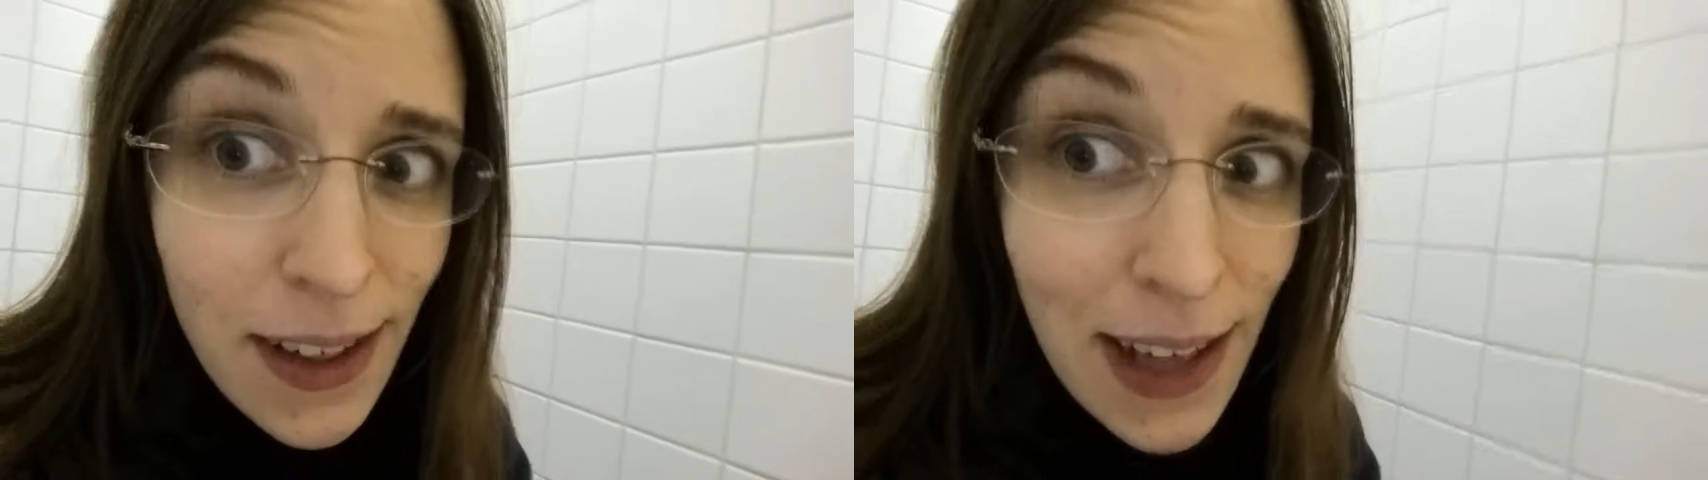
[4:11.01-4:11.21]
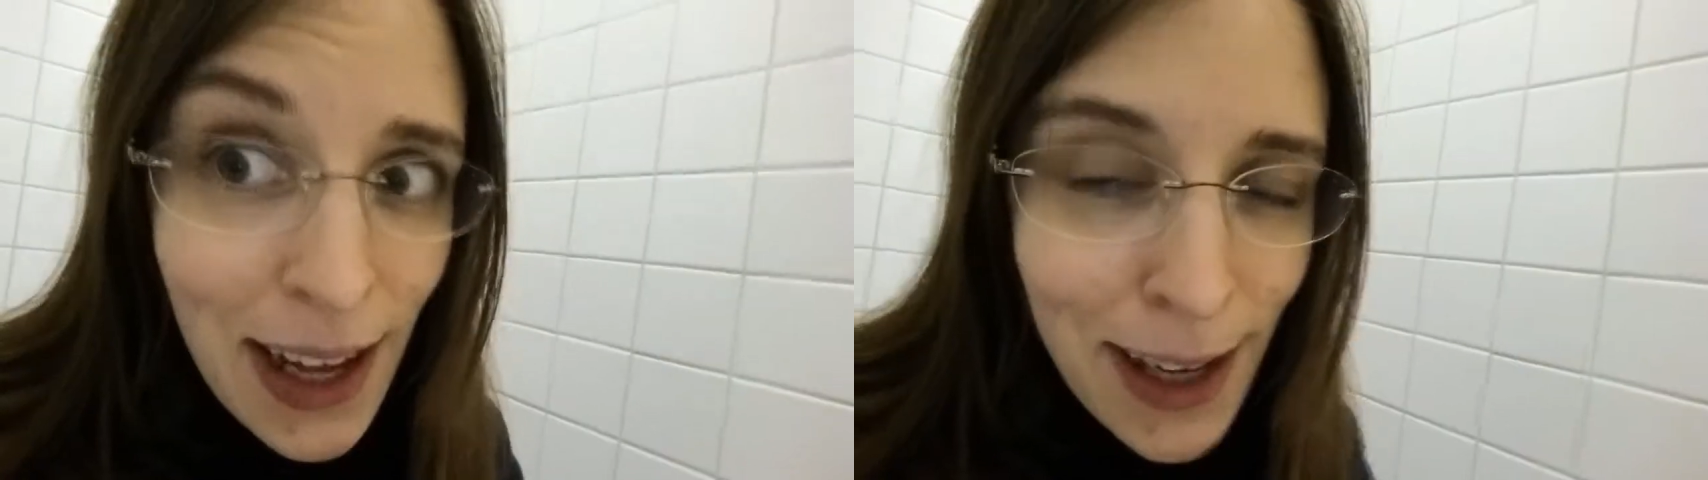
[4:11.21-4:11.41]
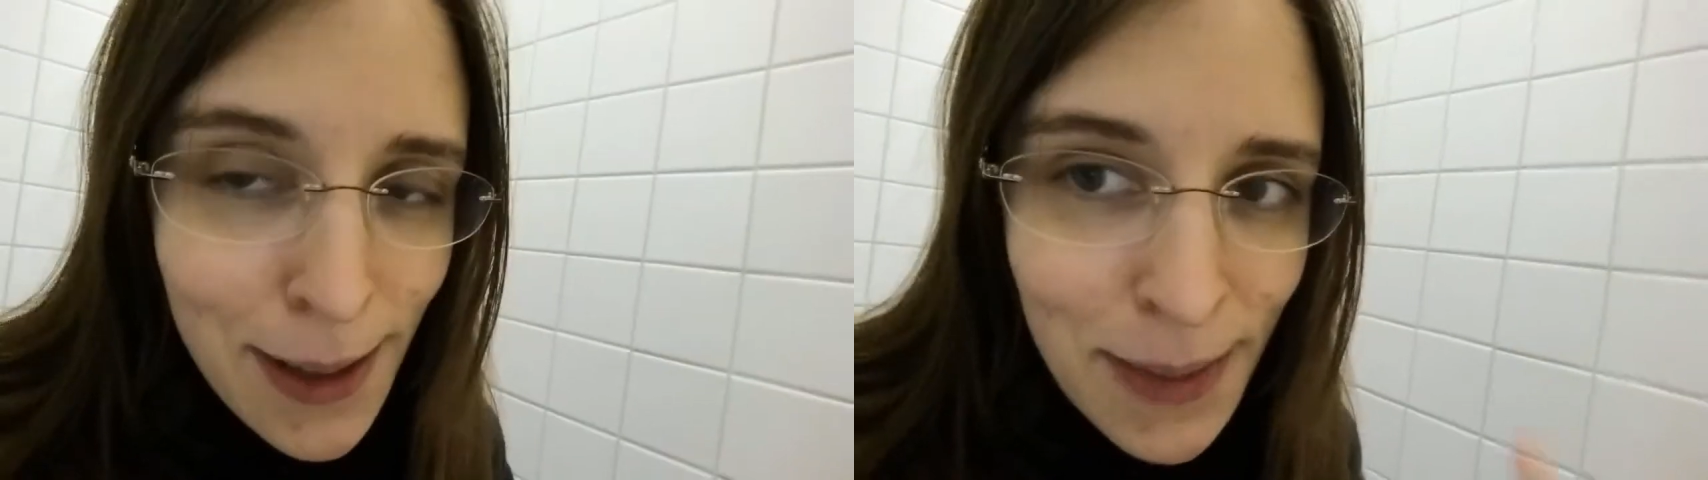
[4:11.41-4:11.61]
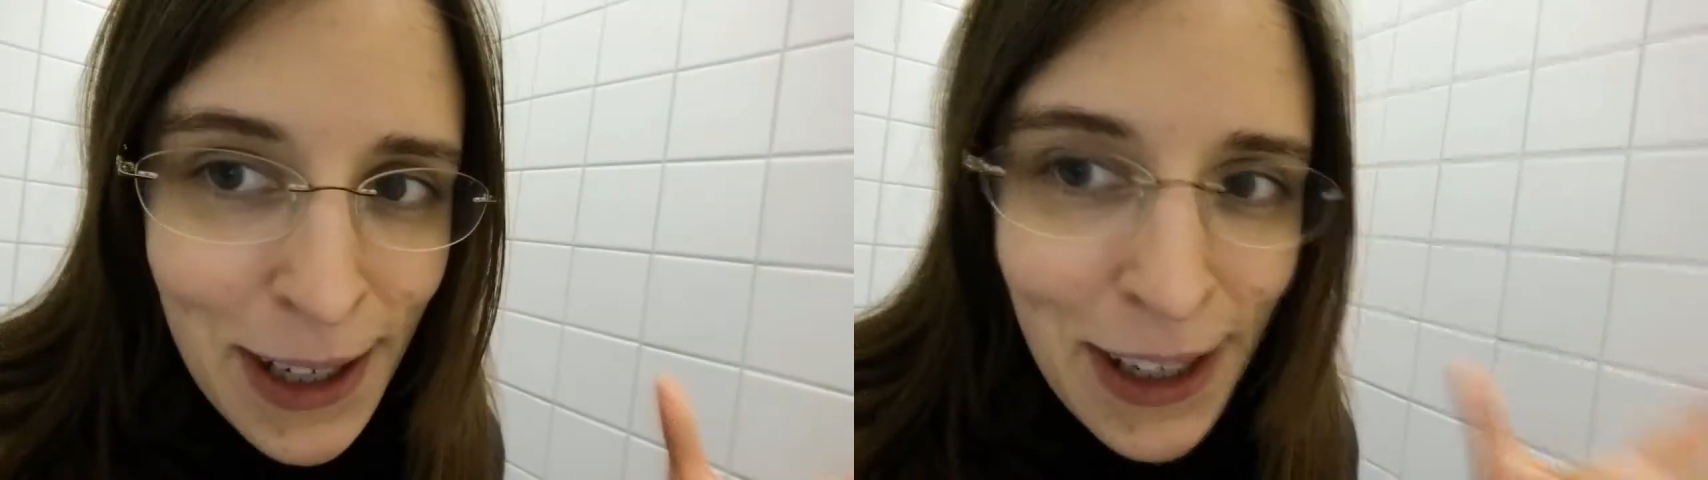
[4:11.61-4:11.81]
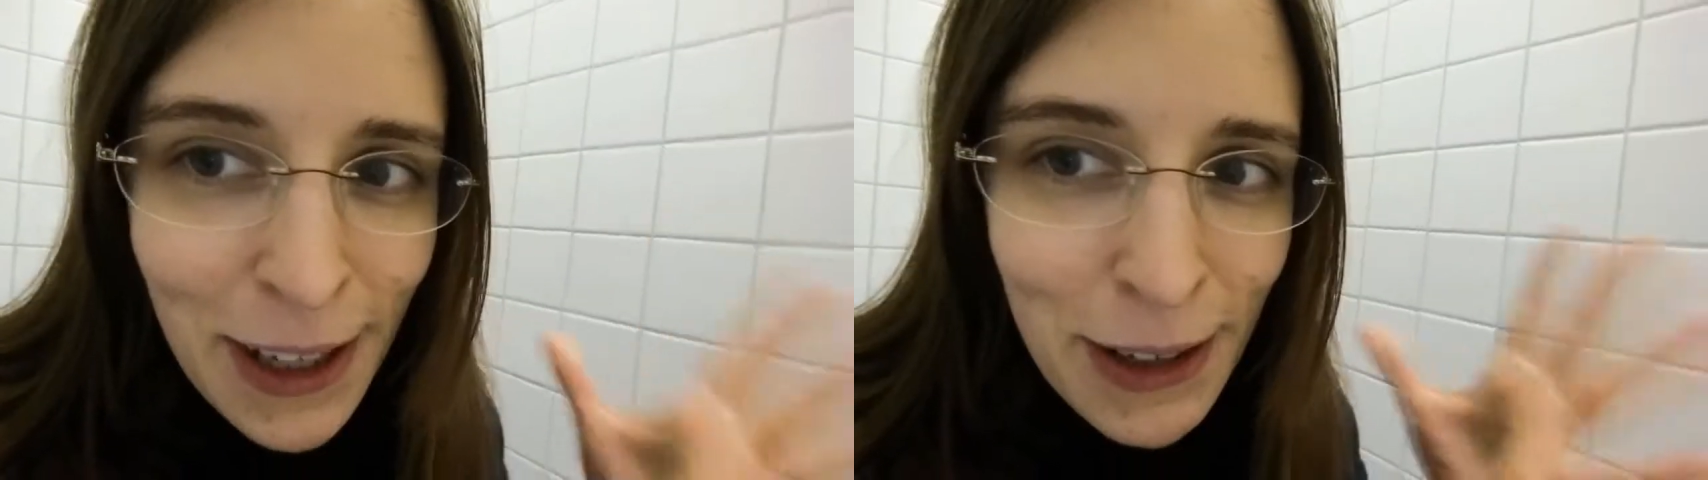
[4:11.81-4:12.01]
alarm
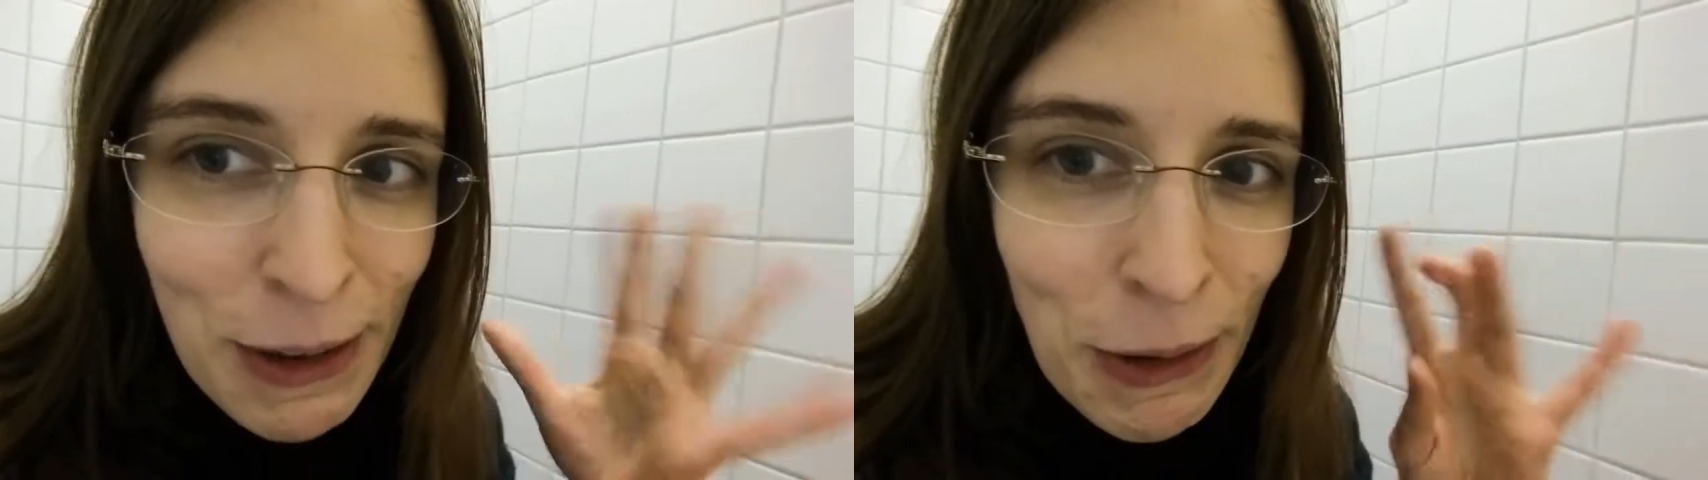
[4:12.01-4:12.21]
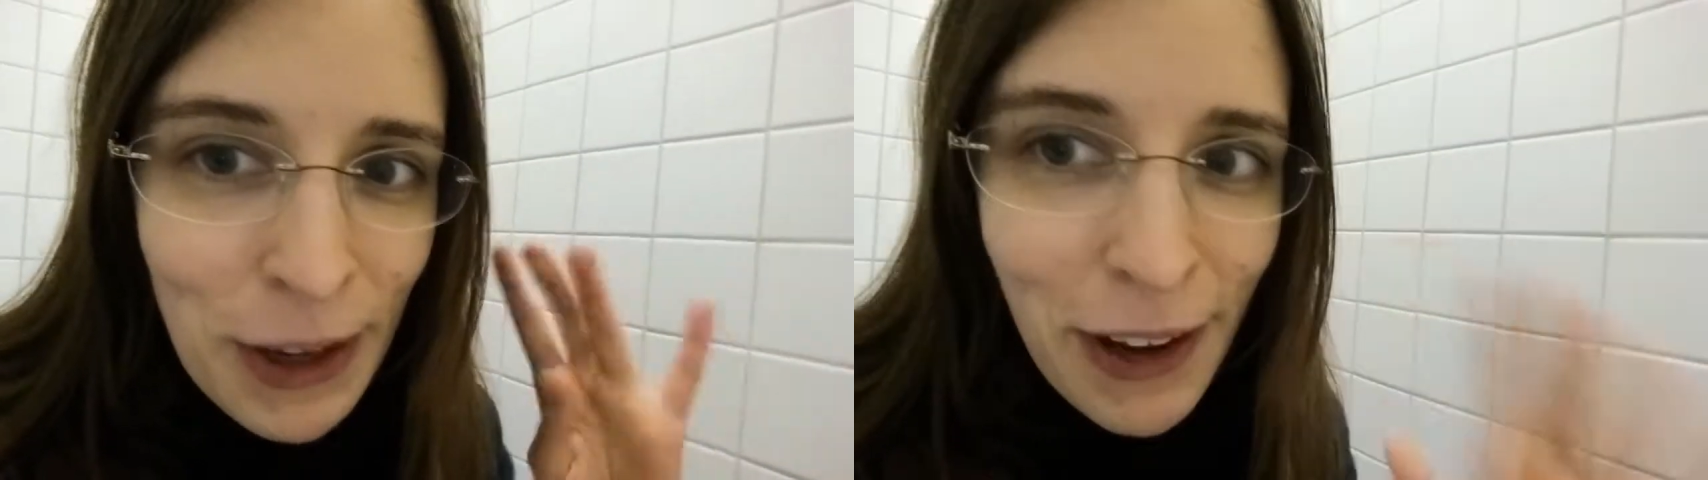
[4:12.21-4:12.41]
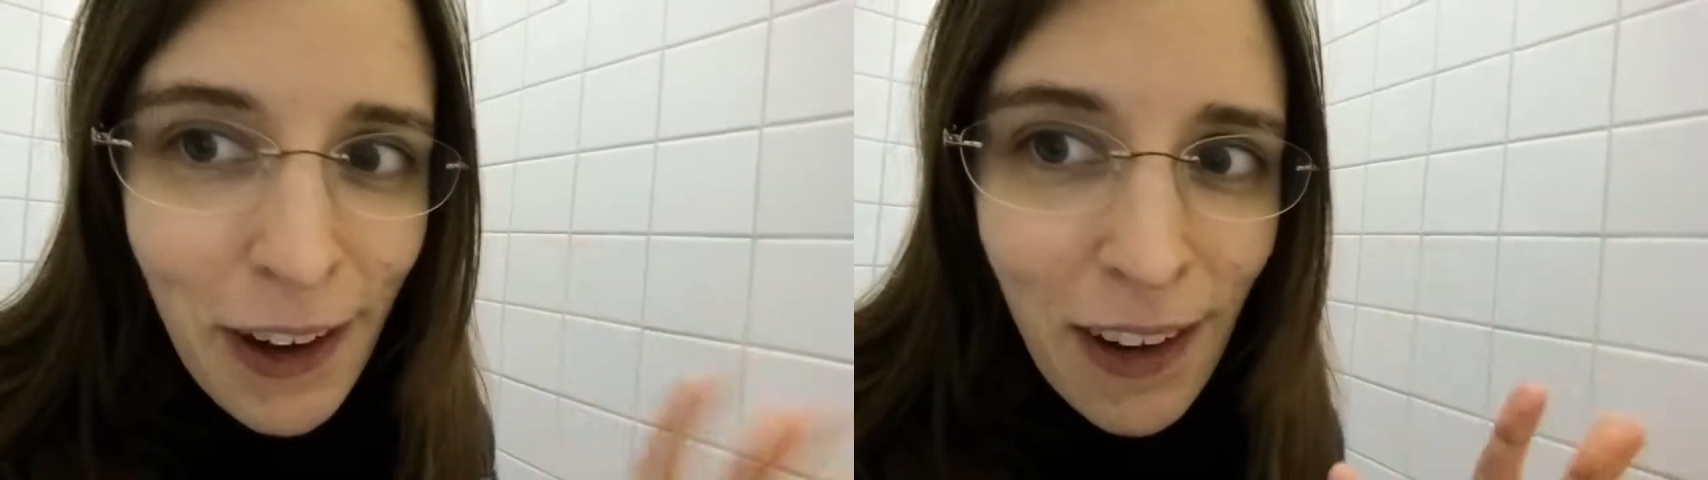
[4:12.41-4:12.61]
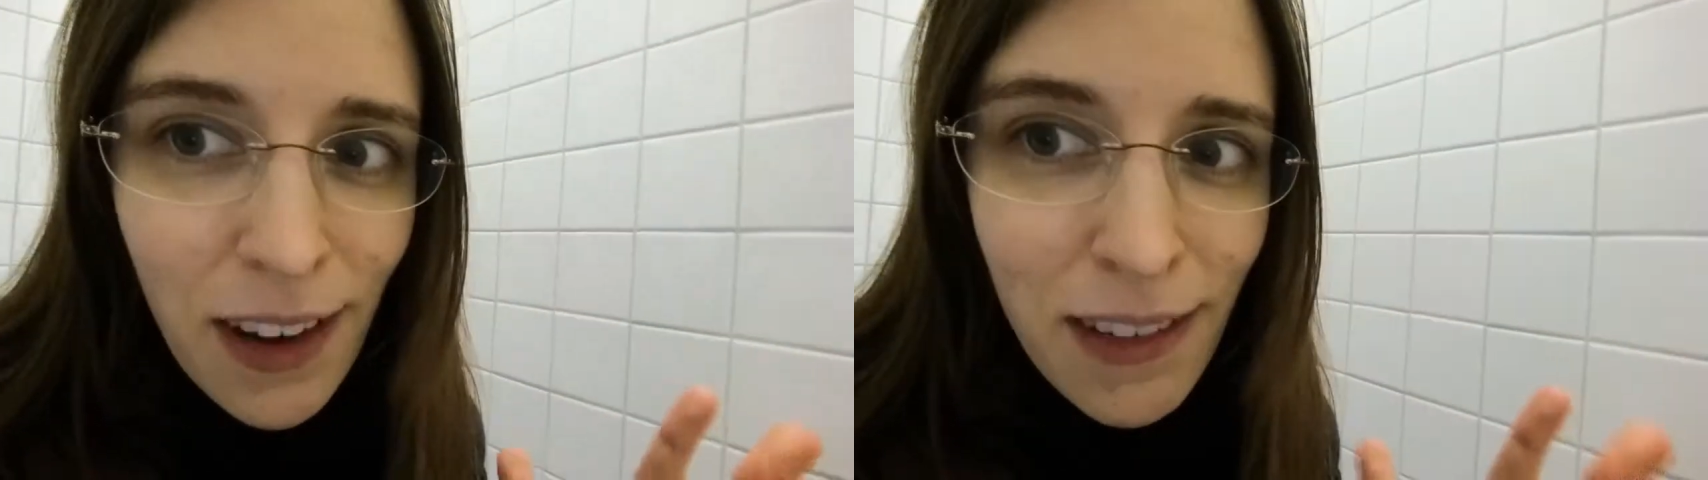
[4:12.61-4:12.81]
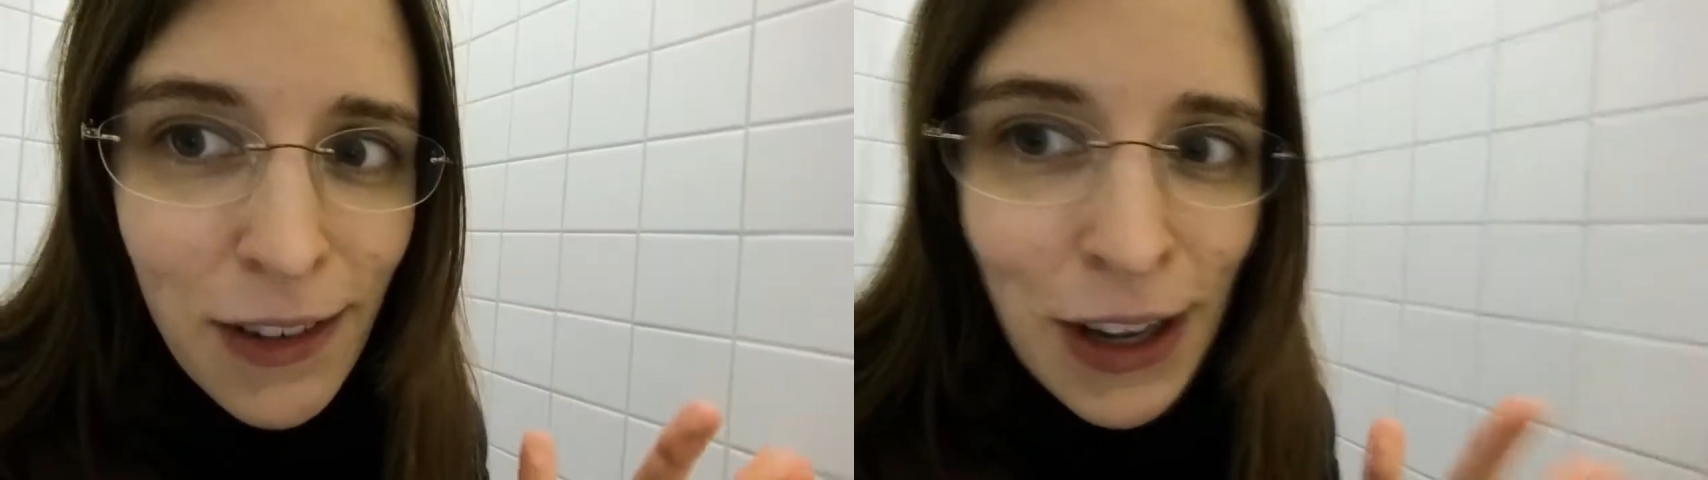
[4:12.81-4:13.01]
going
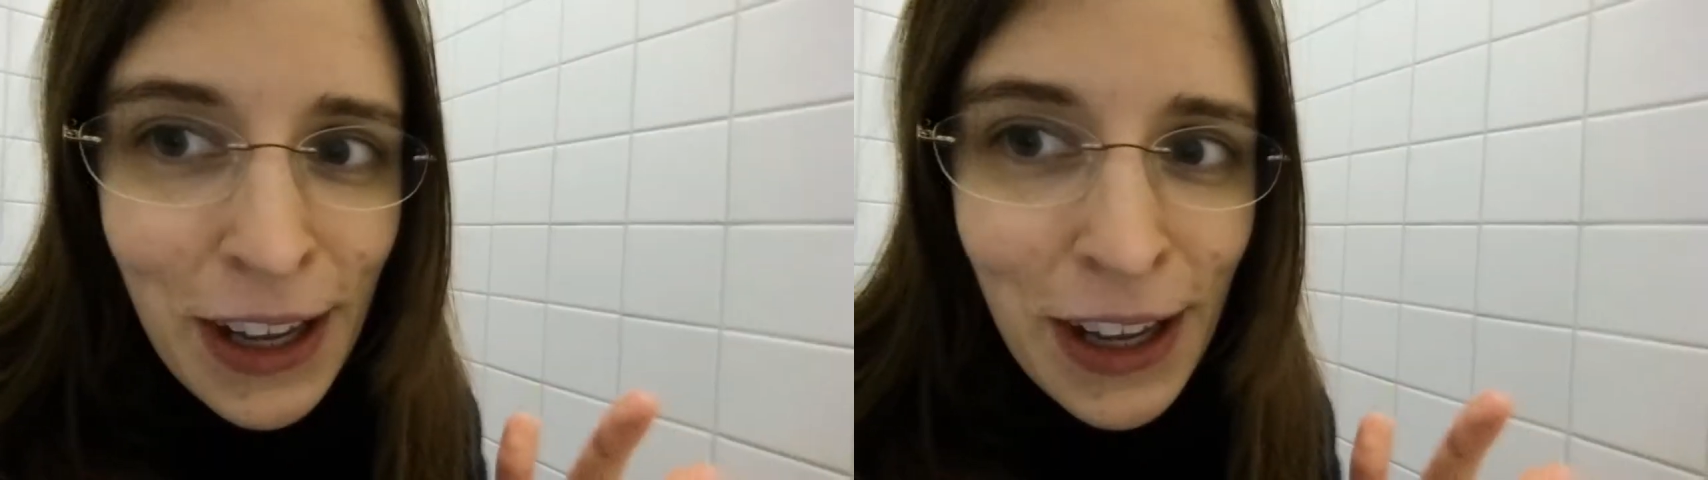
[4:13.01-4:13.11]
off,